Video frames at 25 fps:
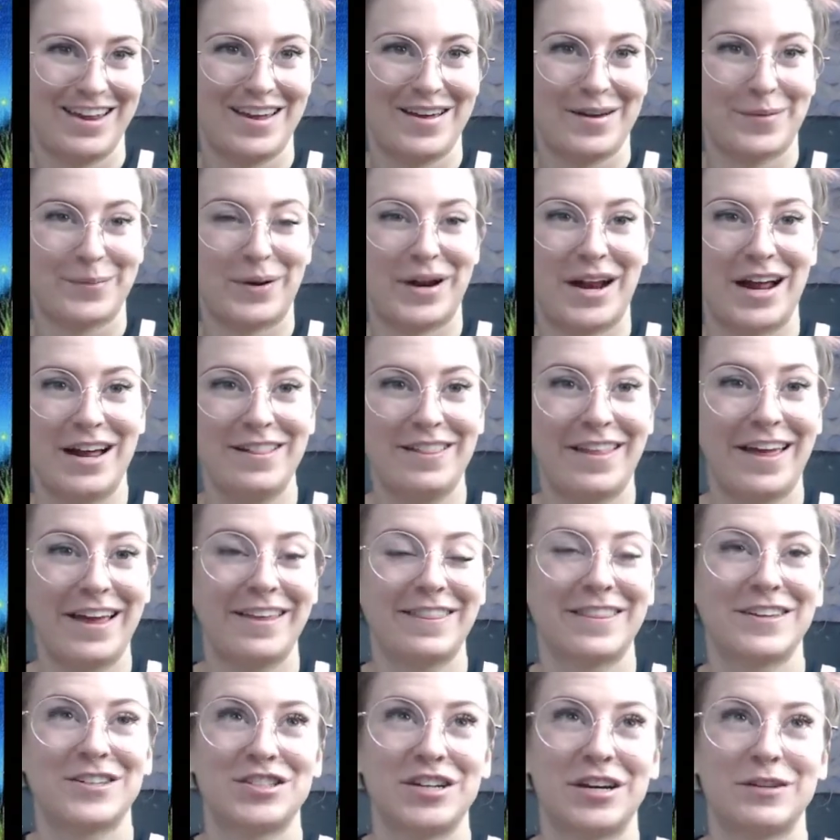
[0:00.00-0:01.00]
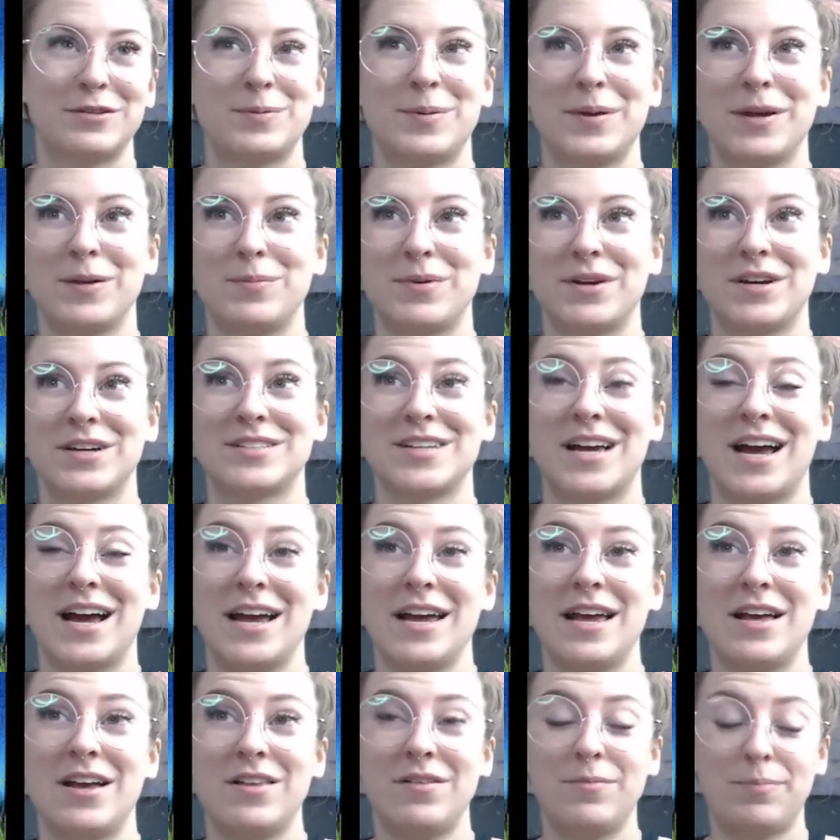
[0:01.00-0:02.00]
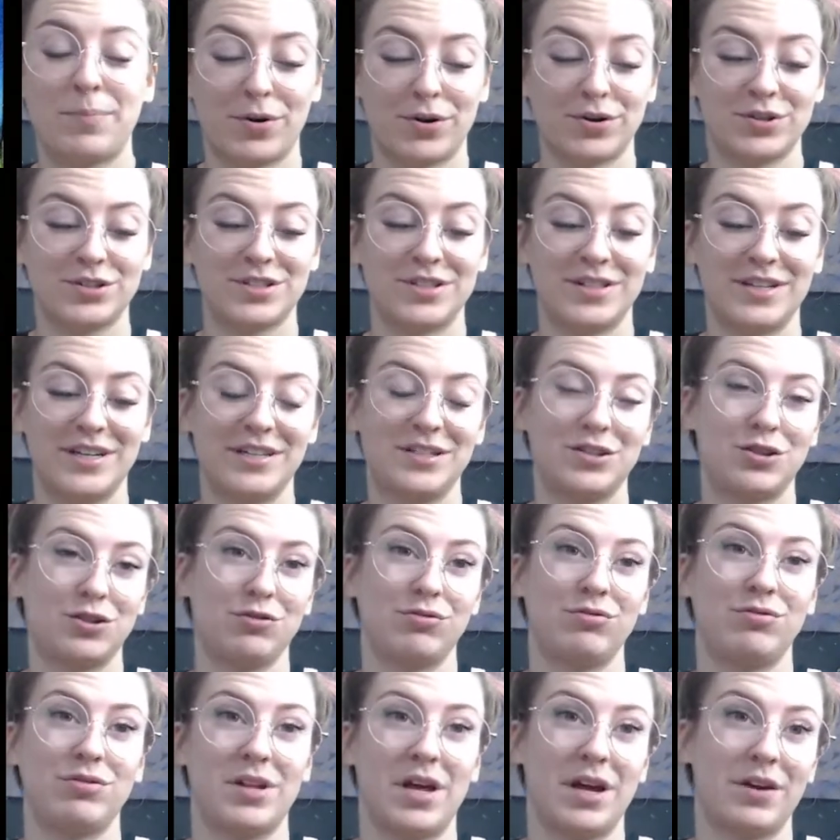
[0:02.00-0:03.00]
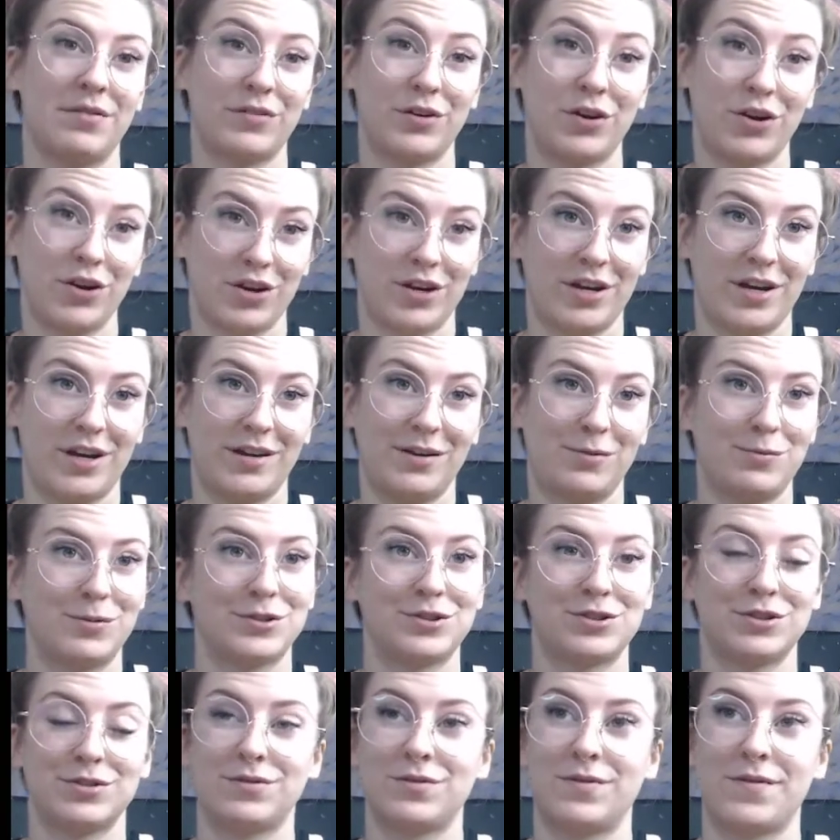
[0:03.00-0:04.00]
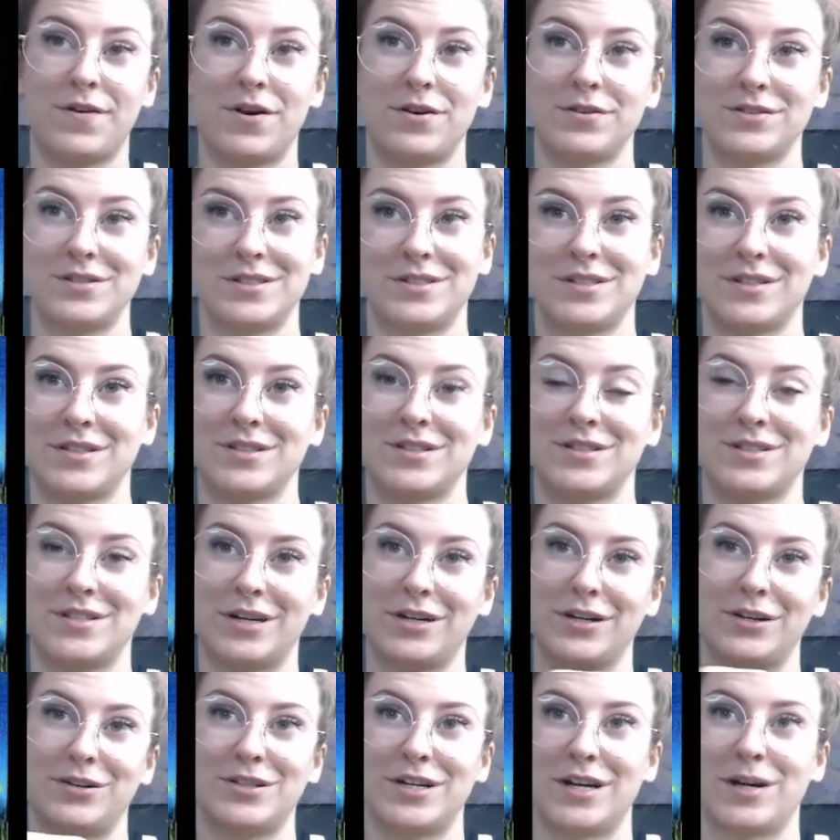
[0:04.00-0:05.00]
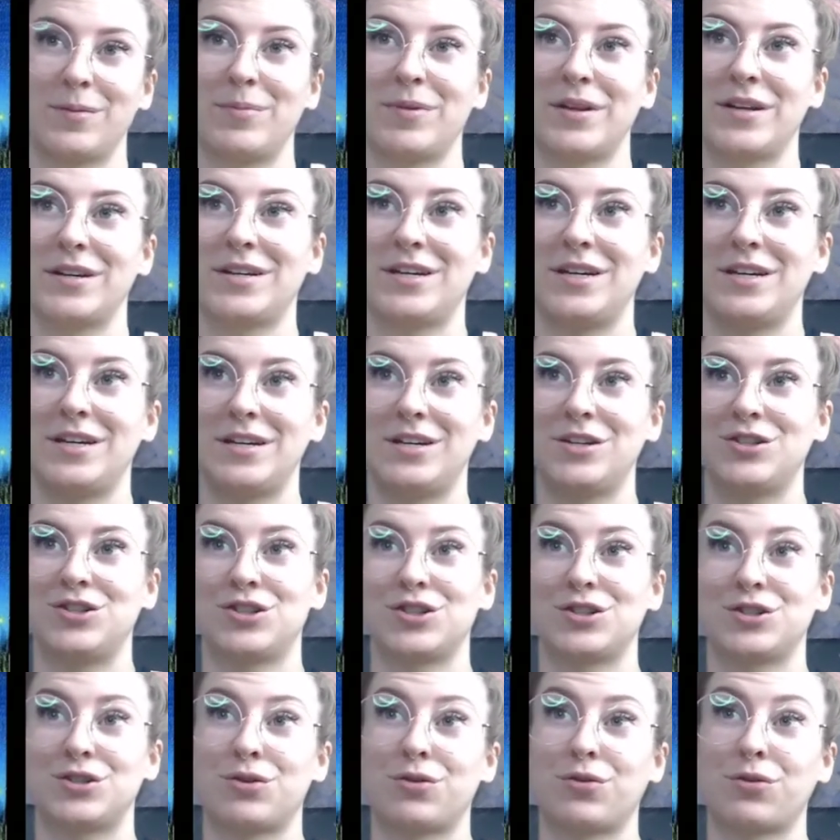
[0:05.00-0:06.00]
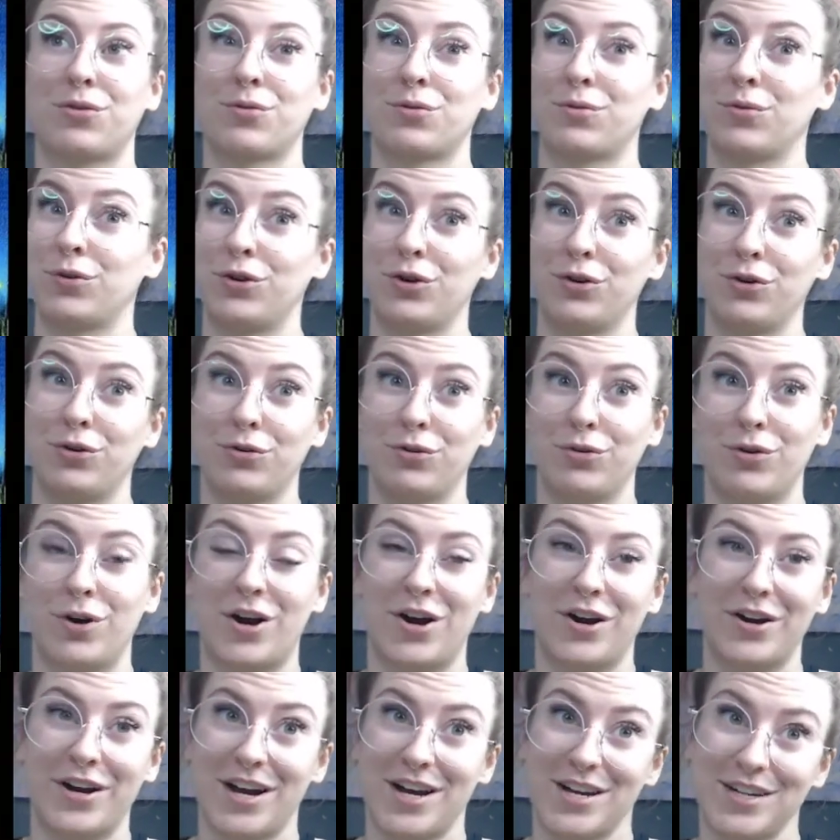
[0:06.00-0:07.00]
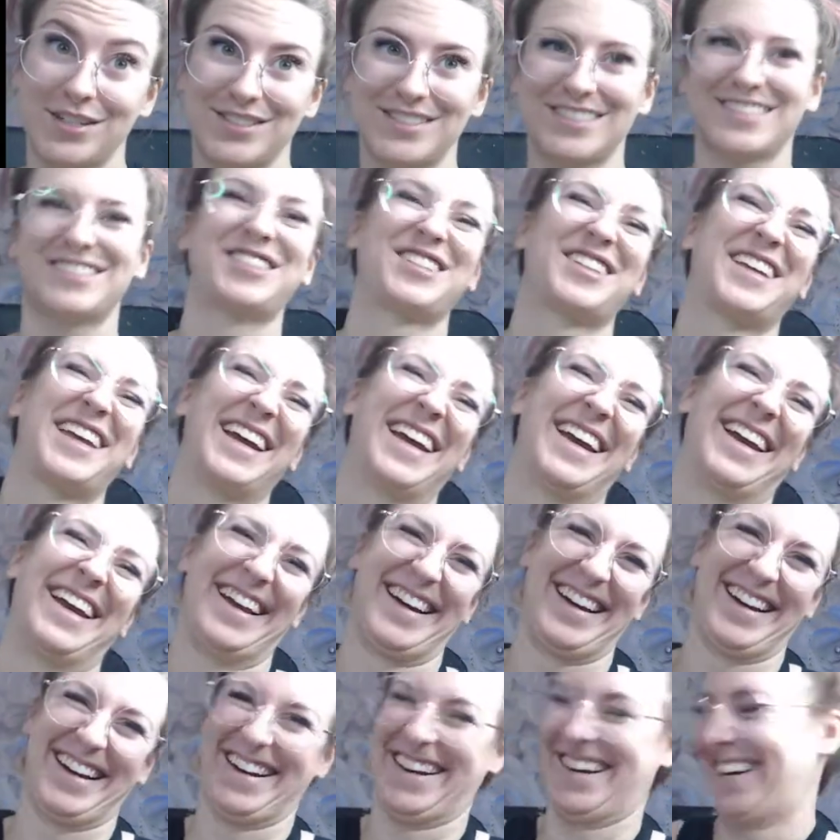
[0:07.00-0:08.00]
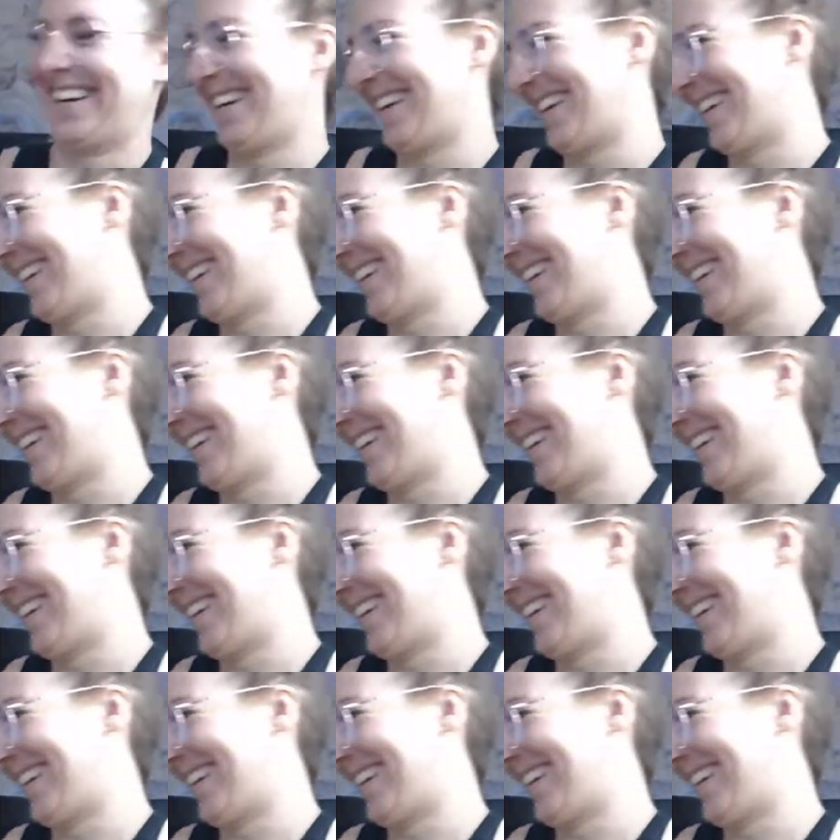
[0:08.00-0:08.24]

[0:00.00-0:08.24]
But I like the chef's plate because I personally do love cooking, which just falls into the stereotype that Kiki just threw on us. Just kidding.